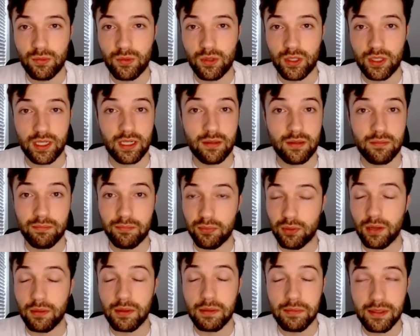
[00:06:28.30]
You're going to
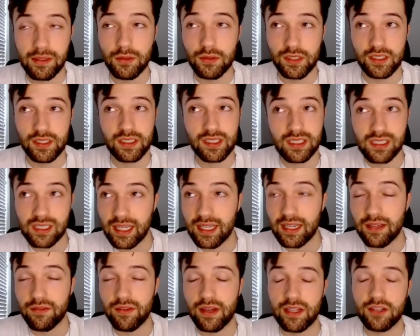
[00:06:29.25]
probably be losing
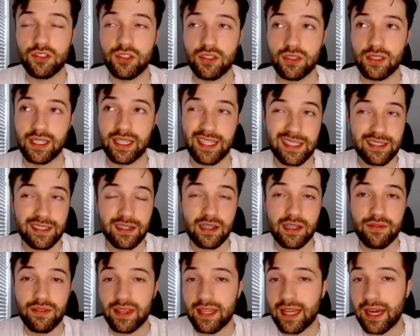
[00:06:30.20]
Slay eventually. He's
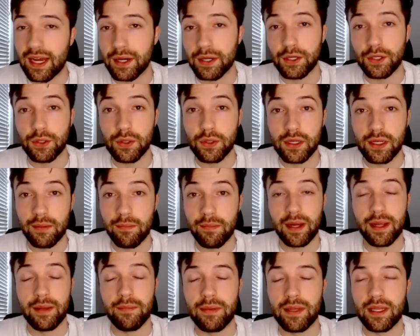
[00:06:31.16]
not even that good, in
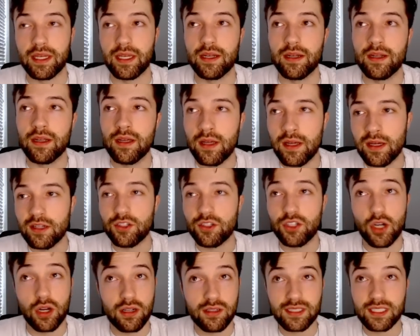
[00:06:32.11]
my opinion.
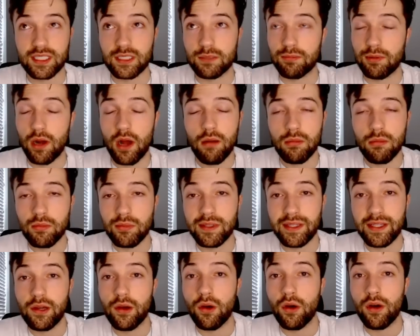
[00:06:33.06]
Chauncey's
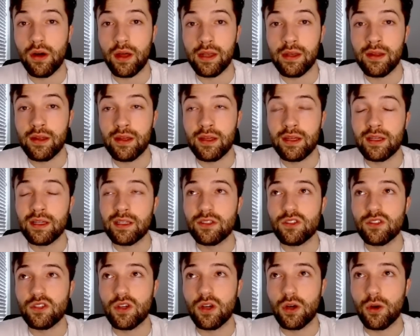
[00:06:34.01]
probably gone.
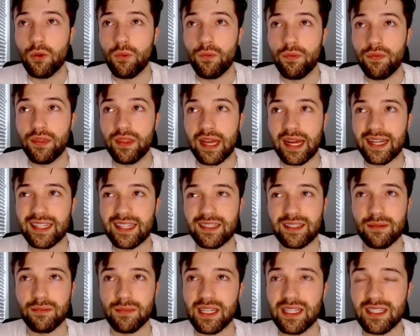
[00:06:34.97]
So that,
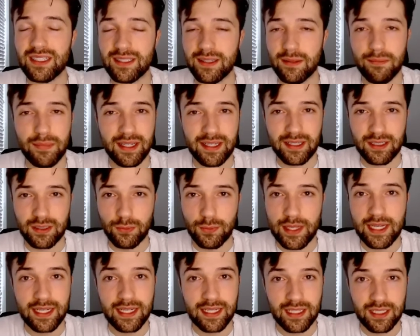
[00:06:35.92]
to me, is the biggest
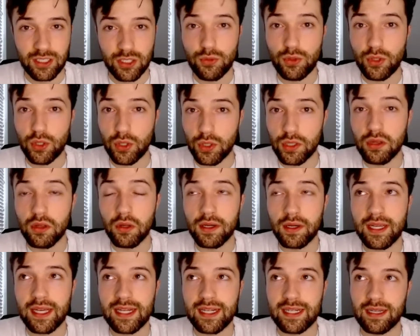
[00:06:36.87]
weakness. You could
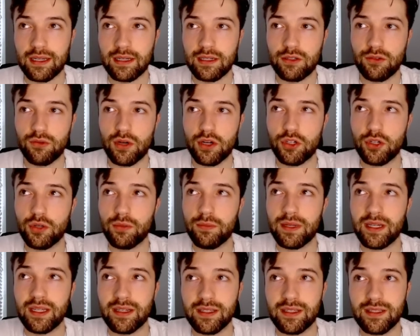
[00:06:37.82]
look at an edge rusher
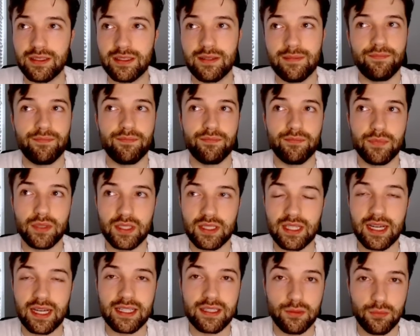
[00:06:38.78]
because
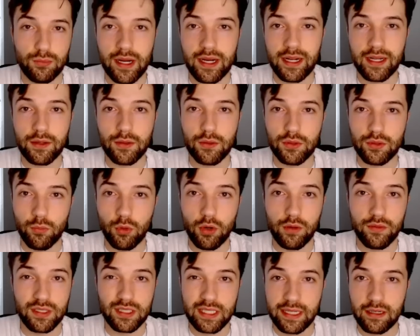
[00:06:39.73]
besides Reddick, who's
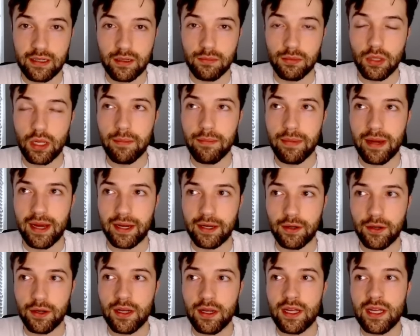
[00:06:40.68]
more of a stand-up
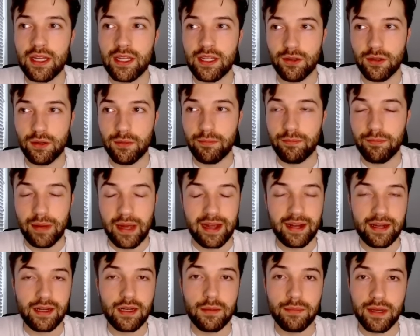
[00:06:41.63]
linebacker, your
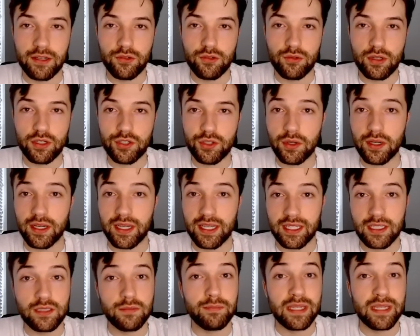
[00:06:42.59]
backup edge rusher
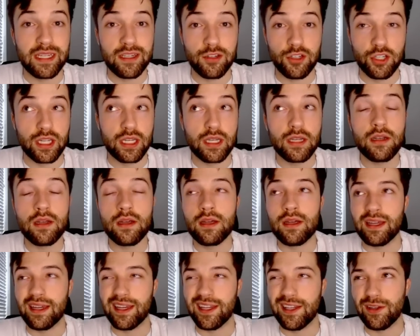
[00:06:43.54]
is B G,
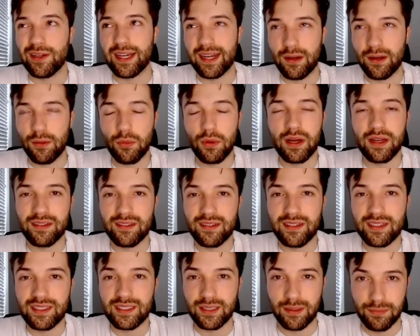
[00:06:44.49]
and you kind of want
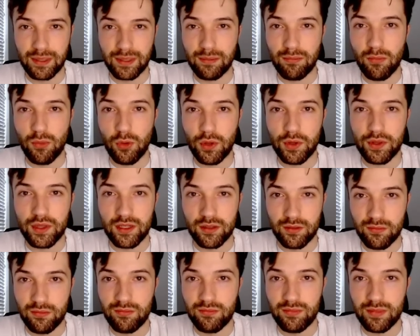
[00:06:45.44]
something more
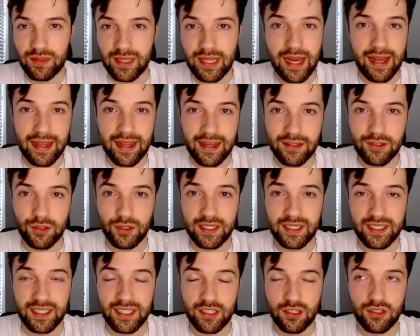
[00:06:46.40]
than that as your
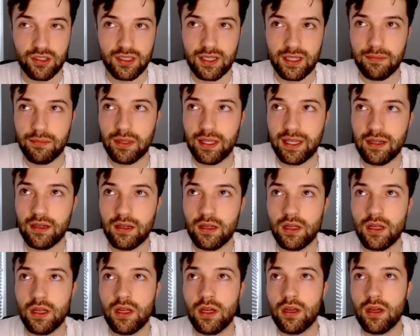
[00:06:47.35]
contingency plan.
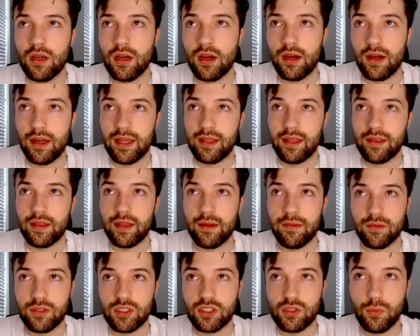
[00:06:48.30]
Uh, and
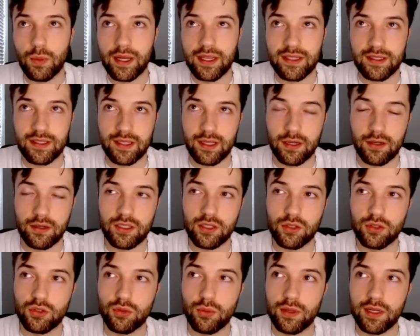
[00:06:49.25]
then Sweat is there
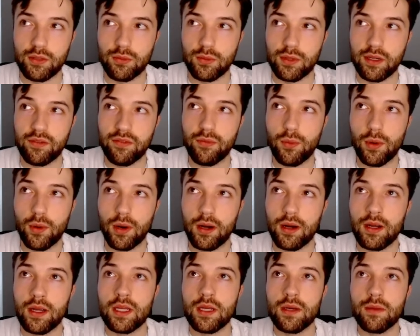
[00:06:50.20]
till twenty
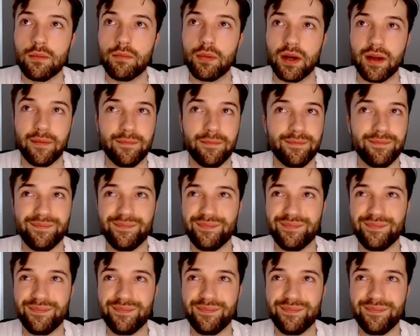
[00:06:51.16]
twenty-four. But